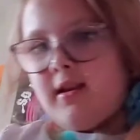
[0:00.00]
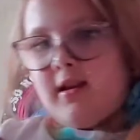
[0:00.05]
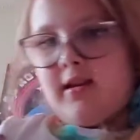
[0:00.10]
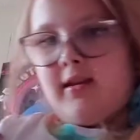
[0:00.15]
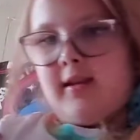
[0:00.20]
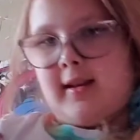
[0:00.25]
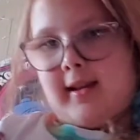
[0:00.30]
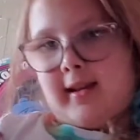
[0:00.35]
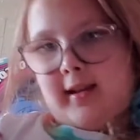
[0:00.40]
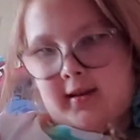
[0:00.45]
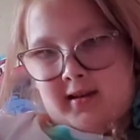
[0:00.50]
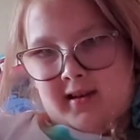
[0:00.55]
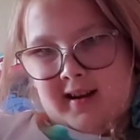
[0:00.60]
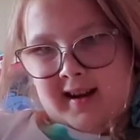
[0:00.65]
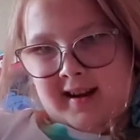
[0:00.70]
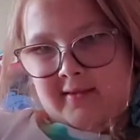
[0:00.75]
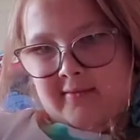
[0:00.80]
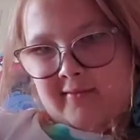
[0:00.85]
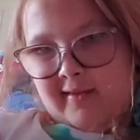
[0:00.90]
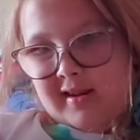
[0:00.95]
This one
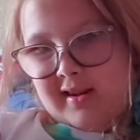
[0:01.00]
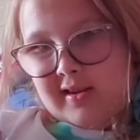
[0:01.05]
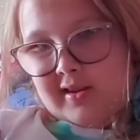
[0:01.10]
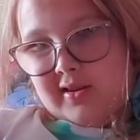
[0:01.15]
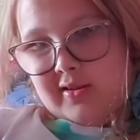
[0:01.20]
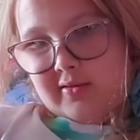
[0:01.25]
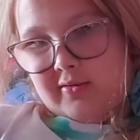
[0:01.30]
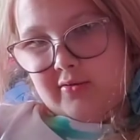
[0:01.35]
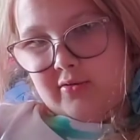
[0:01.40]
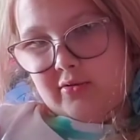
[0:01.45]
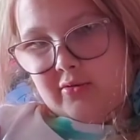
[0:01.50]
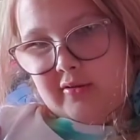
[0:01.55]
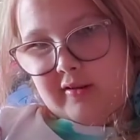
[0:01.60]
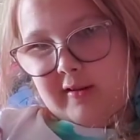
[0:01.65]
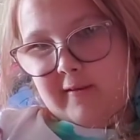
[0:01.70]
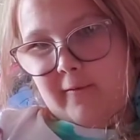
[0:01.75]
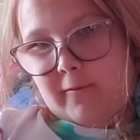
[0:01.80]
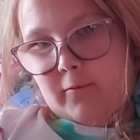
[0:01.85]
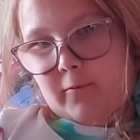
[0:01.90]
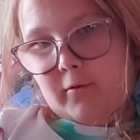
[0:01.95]
has 1, 2, 3,
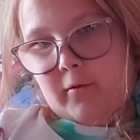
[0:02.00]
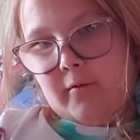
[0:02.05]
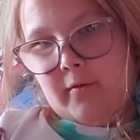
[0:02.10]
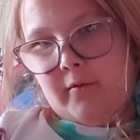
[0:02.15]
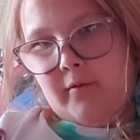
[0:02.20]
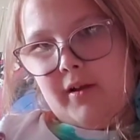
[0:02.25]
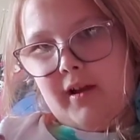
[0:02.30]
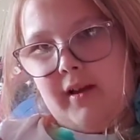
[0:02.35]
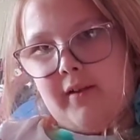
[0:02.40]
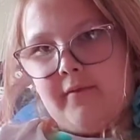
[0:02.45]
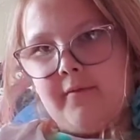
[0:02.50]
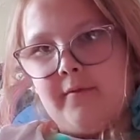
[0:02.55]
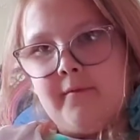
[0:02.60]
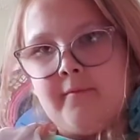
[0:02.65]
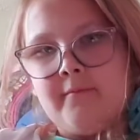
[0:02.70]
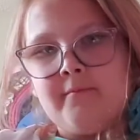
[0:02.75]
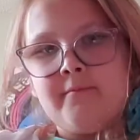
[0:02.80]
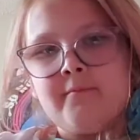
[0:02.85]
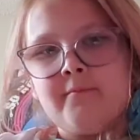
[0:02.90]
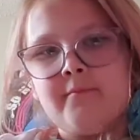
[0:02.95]
4, 5.
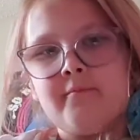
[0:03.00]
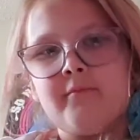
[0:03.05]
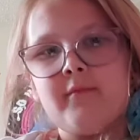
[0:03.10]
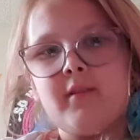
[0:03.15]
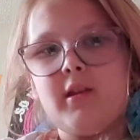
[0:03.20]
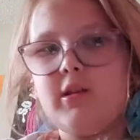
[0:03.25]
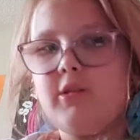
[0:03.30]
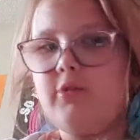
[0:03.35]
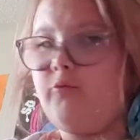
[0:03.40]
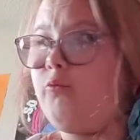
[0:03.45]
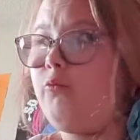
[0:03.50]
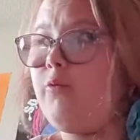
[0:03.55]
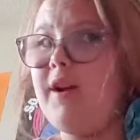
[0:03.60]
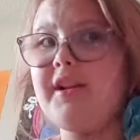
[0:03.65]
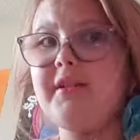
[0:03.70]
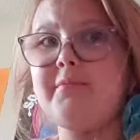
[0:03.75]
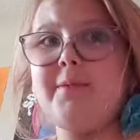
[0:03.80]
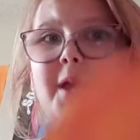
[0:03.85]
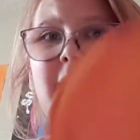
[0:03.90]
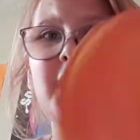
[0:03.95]

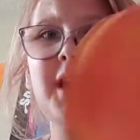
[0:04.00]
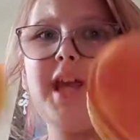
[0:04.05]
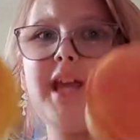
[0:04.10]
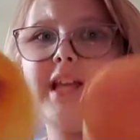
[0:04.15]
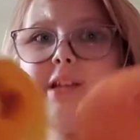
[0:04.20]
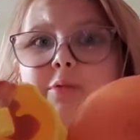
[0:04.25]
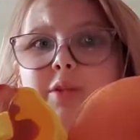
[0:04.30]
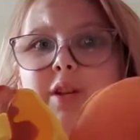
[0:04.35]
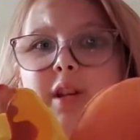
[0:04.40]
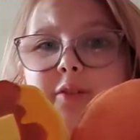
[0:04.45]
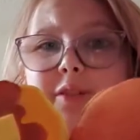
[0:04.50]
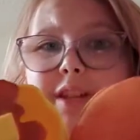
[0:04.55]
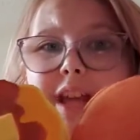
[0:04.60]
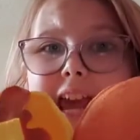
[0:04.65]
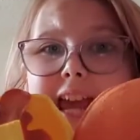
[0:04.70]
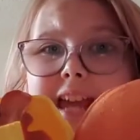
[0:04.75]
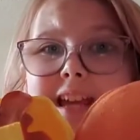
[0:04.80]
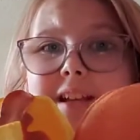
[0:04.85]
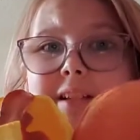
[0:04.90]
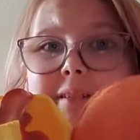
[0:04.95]
Which pancakes would you
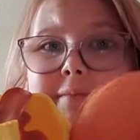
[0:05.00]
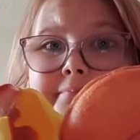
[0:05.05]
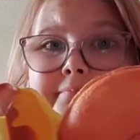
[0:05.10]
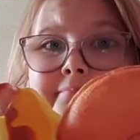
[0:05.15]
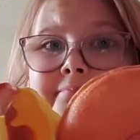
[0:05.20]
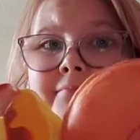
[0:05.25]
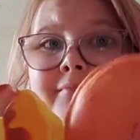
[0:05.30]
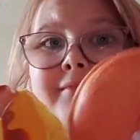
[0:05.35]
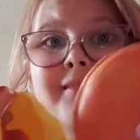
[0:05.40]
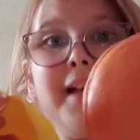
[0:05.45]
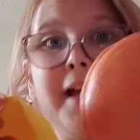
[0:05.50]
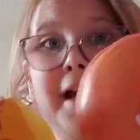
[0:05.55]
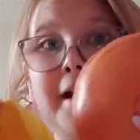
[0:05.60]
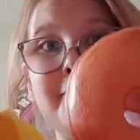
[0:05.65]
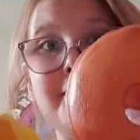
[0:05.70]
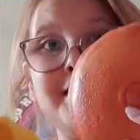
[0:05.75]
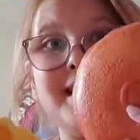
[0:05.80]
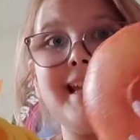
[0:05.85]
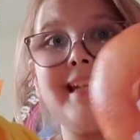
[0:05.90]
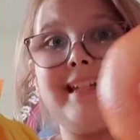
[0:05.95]
take? I
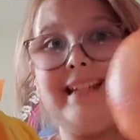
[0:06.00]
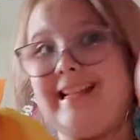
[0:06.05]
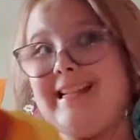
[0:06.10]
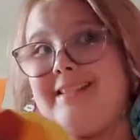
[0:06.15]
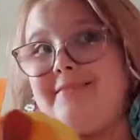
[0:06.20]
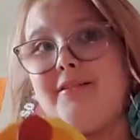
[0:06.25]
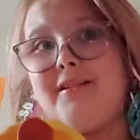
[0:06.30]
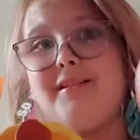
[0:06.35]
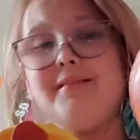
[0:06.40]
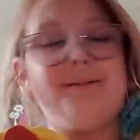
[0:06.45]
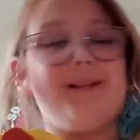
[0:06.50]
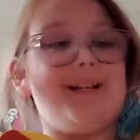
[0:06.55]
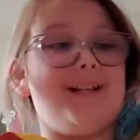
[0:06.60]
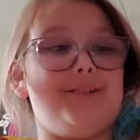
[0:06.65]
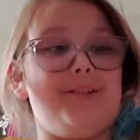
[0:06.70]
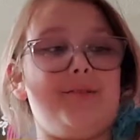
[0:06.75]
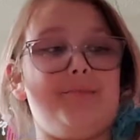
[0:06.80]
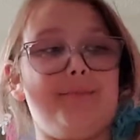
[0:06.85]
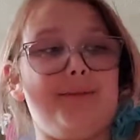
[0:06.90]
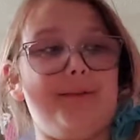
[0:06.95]
would take these ones because
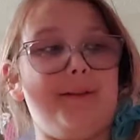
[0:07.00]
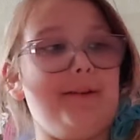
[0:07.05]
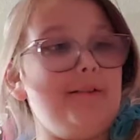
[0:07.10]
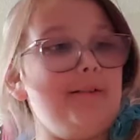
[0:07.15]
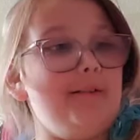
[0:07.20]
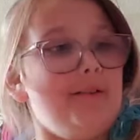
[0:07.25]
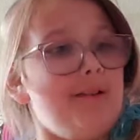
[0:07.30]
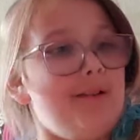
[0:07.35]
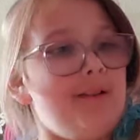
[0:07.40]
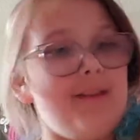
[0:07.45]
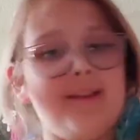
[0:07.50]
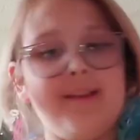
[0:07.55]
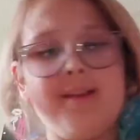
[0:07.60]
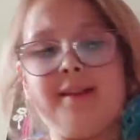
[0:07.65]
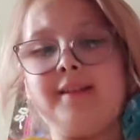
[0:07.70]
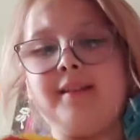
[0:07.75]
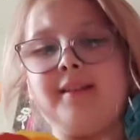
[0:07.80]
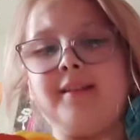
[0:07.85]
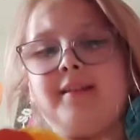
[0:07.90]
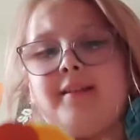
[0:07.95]
they're bigger.
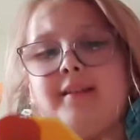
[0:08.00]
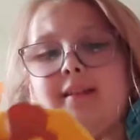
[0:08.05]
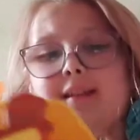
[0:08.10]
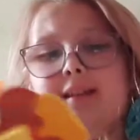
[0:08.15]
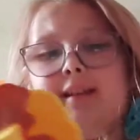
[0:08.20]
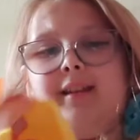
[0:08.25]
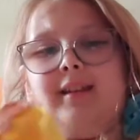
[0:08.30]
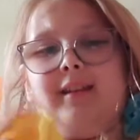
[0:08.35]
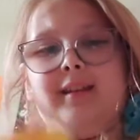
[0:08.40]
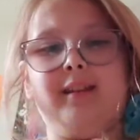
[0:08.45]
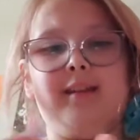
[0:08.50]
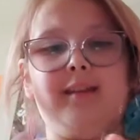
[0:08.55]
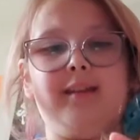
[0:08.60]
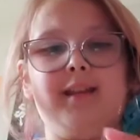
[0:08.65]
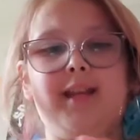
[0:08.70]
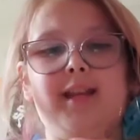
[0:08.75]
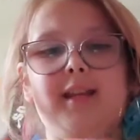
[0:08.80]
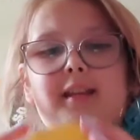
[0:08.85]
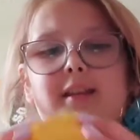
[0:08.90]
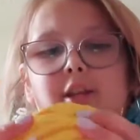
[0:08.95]
And
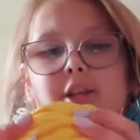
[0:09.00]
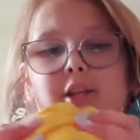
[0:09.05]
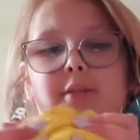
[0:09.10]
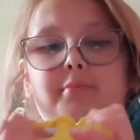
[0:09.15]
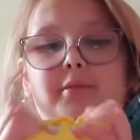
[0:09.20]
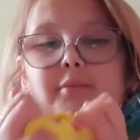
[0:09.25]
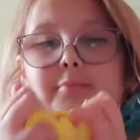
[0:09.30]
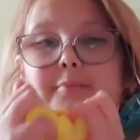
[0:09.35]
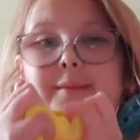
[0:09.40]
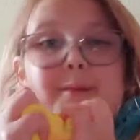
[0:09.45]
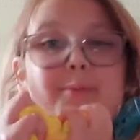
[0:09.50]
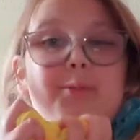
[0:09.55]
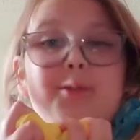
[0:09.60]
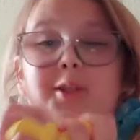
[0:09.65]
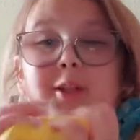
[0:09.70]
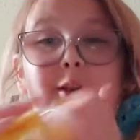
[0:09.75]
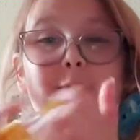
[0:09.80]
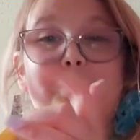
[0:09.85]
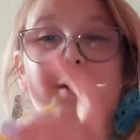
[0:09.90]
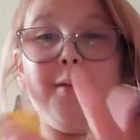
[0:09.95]
I can just put maple
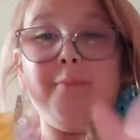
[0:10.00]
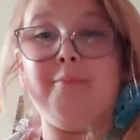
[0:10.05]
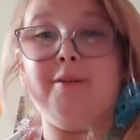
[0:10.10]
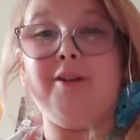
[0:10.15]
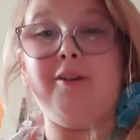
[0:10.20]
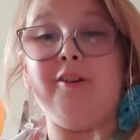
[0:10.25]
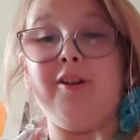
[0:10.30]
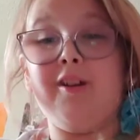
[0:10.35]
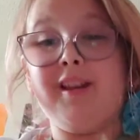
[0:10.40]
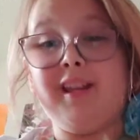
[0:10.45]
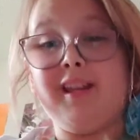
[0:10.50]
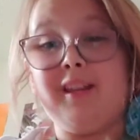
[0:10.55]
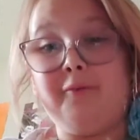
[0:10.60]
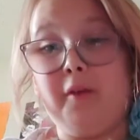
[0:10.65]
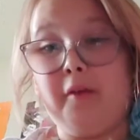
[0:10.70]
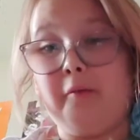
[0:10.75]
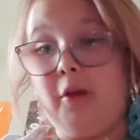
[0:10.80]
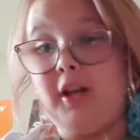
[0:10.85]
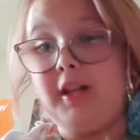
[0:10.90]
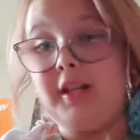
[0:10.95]
syrup and butter on it if
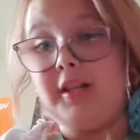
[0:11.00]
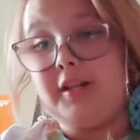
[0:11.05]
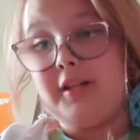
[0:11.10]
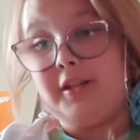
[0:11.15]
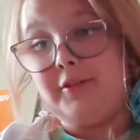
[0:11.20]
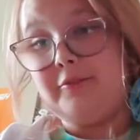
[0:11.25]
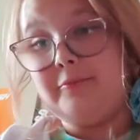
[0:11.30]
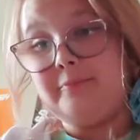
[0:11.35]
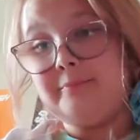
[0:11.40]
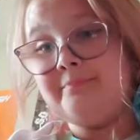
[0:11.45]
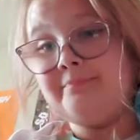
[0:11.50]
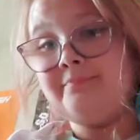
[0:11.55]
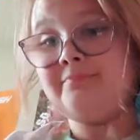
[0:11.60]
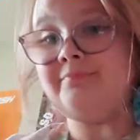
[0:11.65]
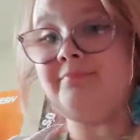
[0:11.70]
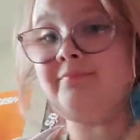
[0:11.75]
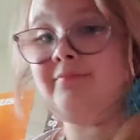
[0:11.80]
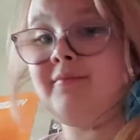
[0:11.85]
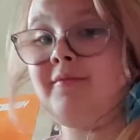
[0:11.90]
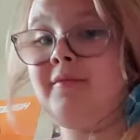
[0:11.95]
I wanted to.
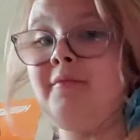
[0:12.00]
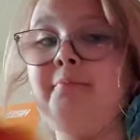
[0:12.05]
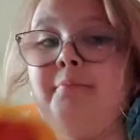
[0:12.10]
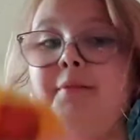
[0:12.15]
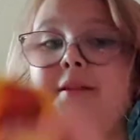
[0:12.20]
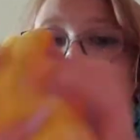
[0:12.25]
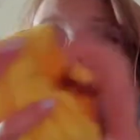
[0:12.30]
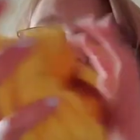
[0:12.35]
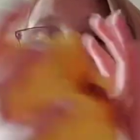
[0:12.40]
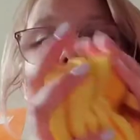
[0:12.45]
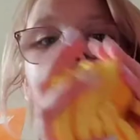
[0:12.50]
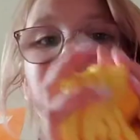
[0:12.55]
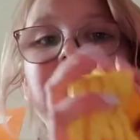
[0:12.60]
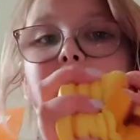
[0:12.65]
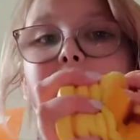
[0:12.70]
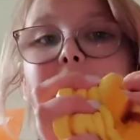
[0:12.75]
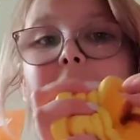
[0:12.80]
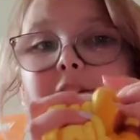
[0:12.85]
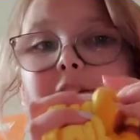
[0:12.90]
But this one's the better